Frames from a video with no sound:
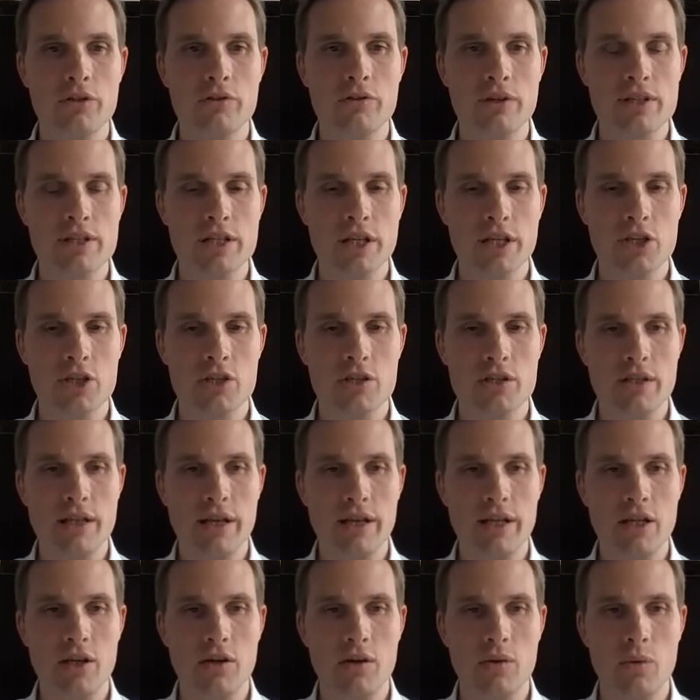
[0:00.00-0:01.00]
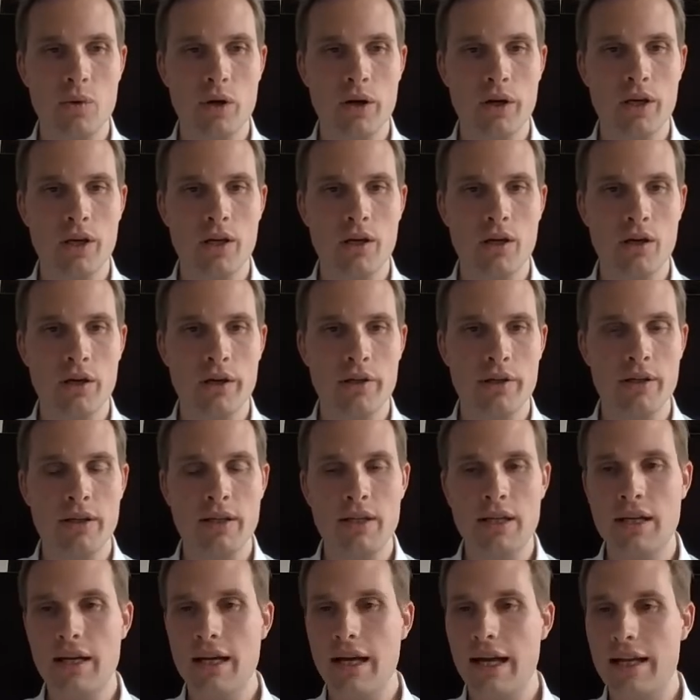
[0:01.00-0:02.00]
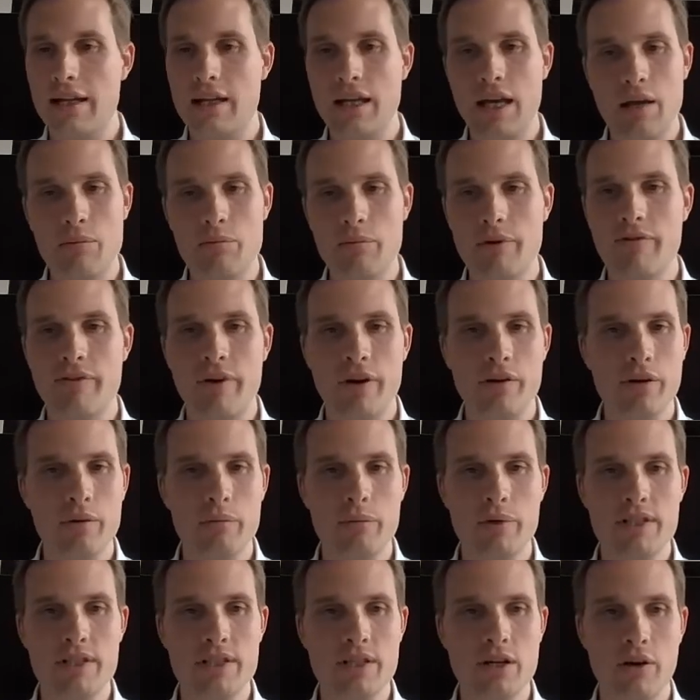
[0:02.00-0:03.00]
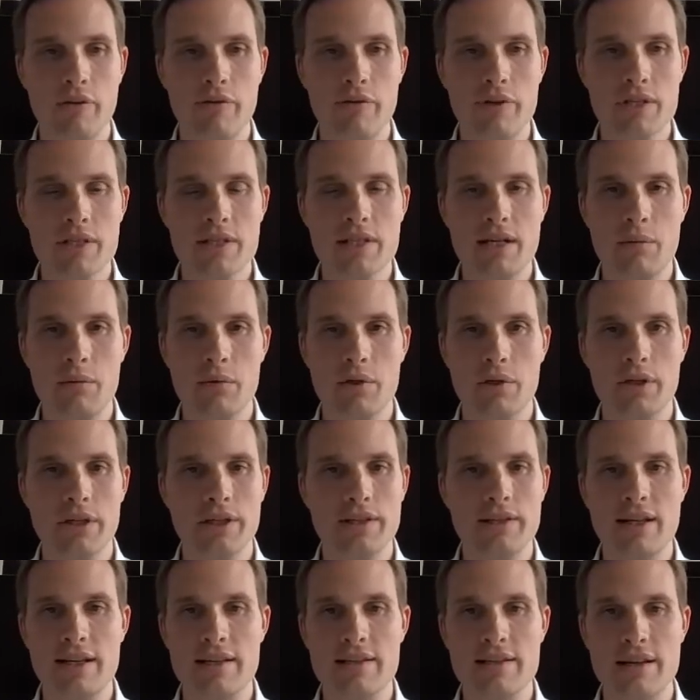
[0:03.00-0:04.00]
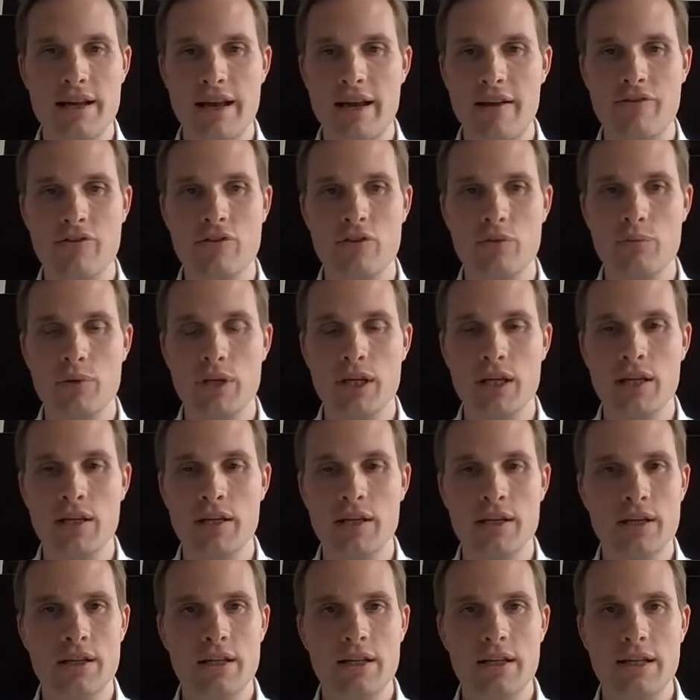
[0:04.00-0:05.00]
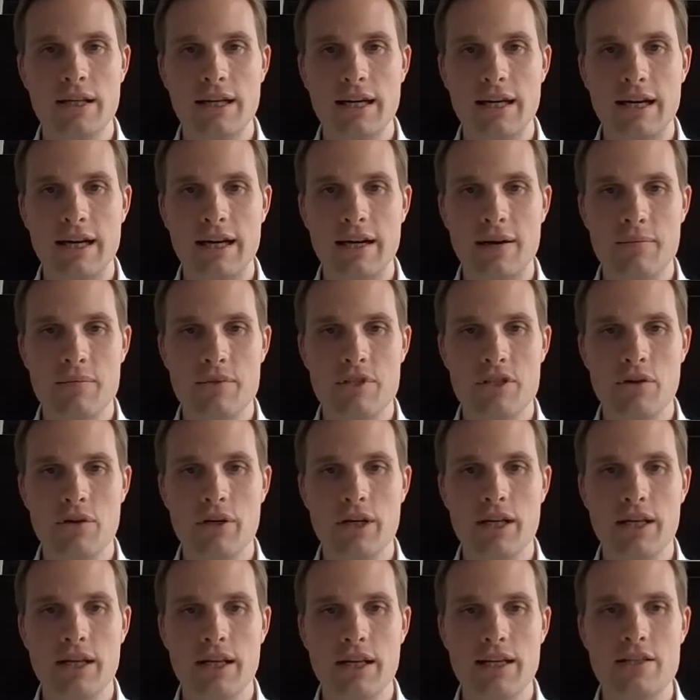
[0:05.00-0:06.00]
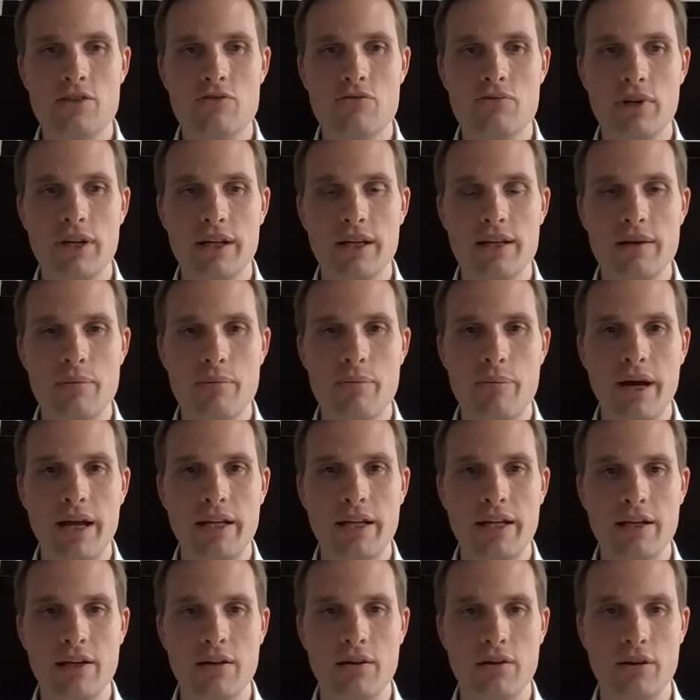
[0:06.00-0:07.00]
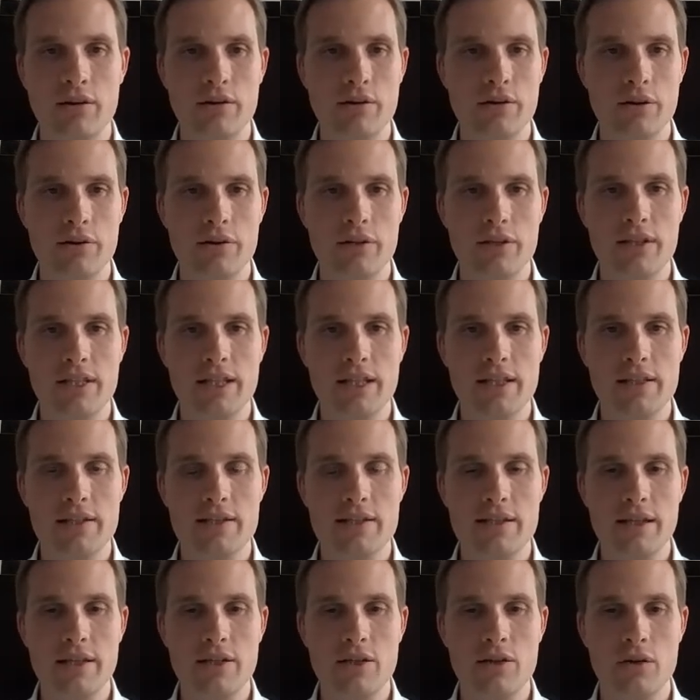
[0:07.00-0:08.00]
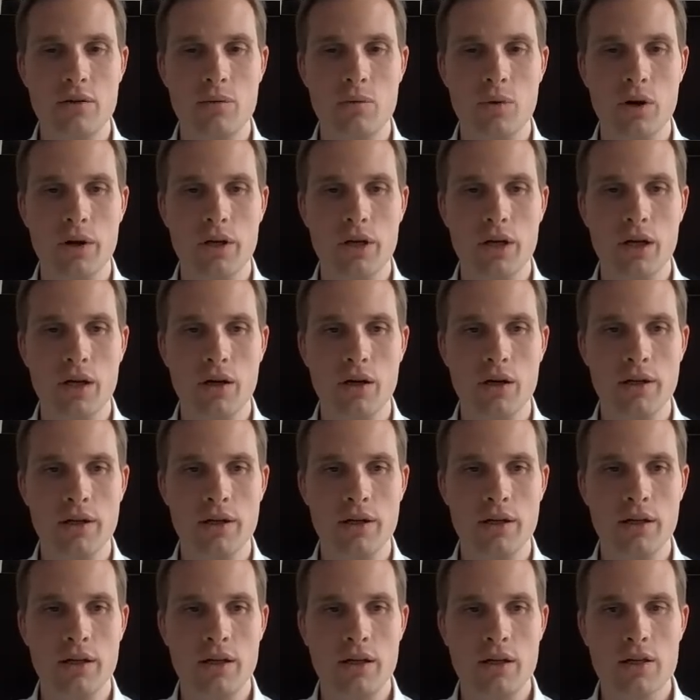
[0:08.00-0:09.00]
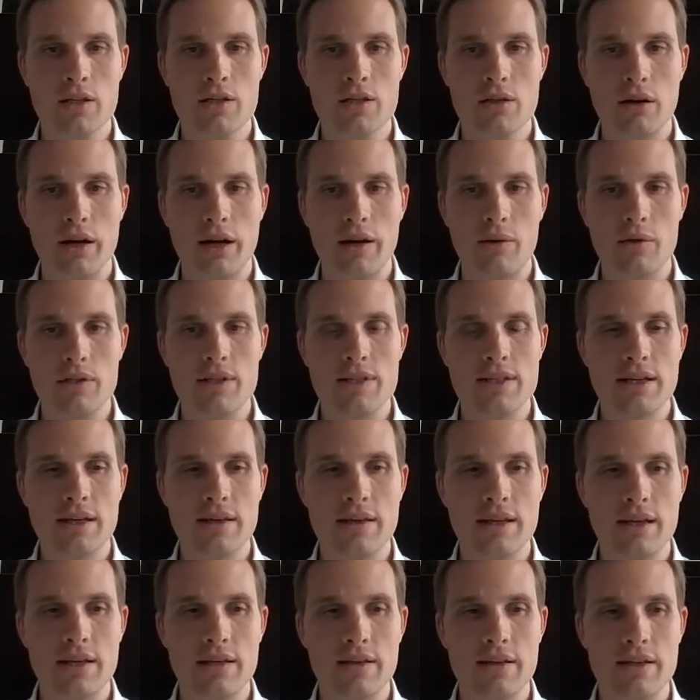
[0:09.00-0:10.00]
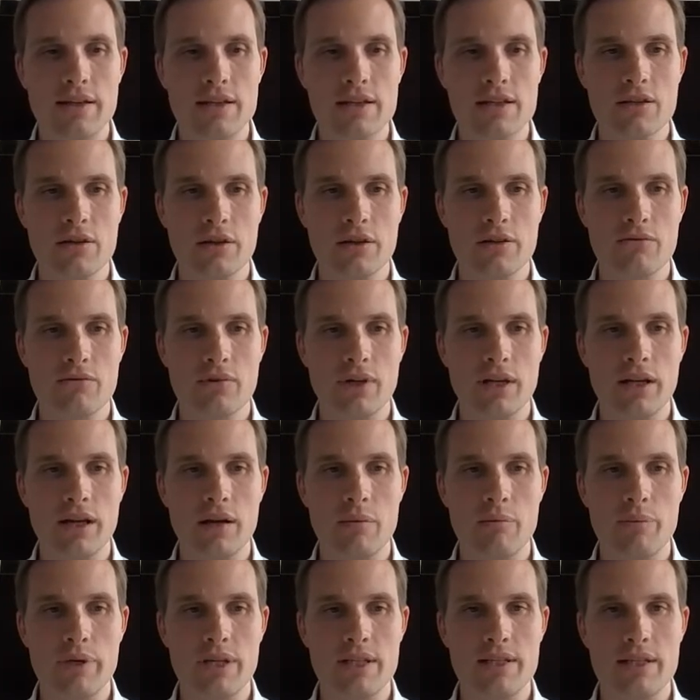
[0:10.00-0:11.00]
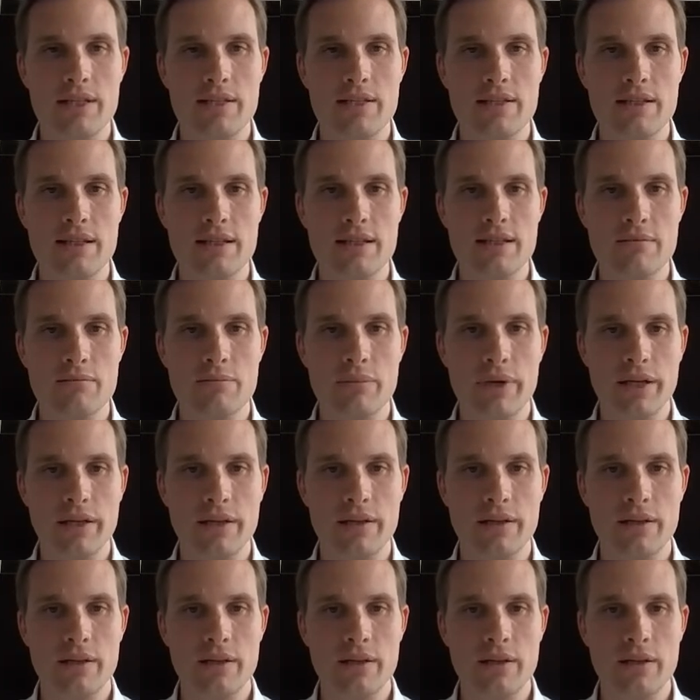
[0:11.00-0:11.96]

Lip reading: transactions that you're working on. It can be very busy over the summer. It doesn't have to be. So it's really depending on the deals that you're working on. So I would say there's not really a busy season, but